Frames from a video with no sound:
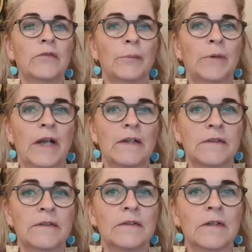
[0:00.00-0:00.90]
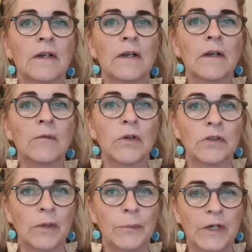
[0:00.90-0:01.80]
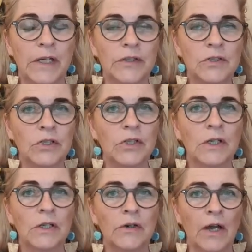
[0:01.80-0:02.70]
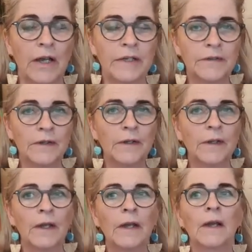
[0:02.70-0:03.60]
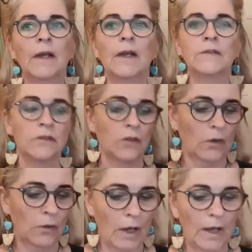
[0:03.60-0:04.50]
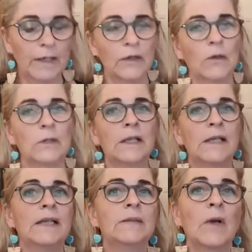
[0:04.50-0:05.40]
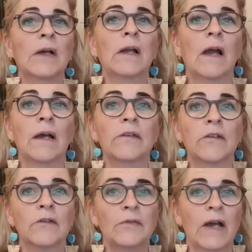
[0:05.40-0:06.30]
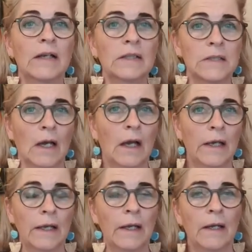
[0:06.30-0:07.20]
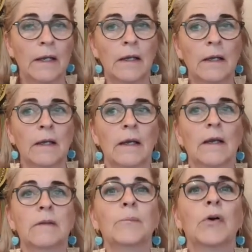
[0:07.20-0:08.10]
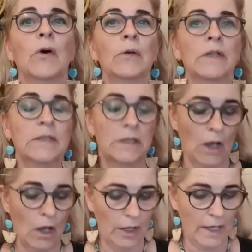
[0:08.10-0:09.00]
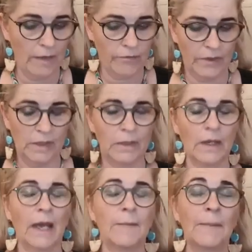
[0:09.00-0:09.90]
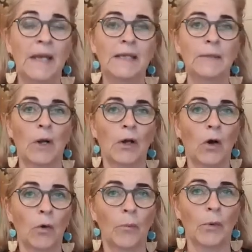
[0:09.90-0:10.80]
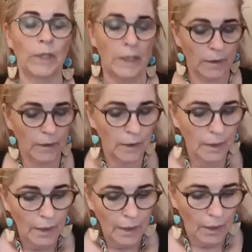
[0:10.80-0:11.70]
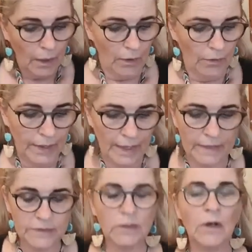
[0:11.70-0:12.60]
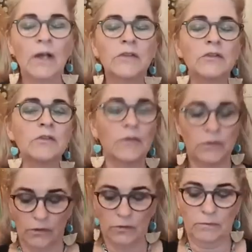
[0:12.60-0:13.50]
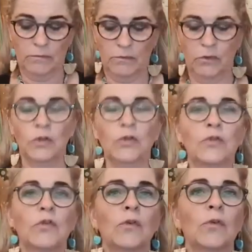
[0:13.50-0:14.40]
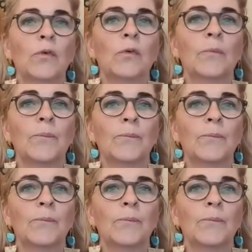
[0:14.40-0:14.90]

to practice what I preach, right? So I can only lead my clients as far as the progress that I have made in my own body. Okay, so I just want you to,